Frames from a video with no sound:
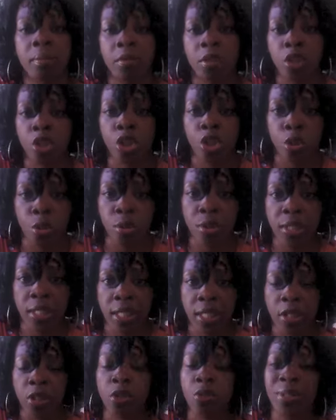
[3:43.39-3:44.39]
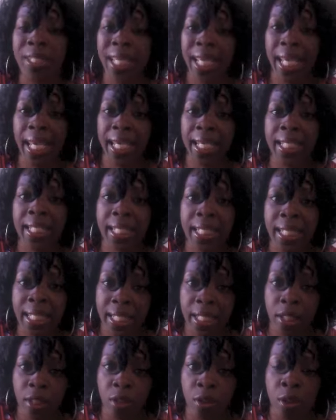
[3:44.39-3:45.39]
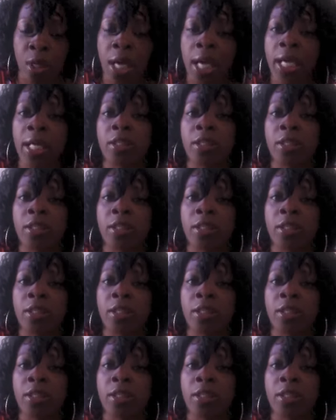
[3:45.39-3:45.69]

juicing. You can heal.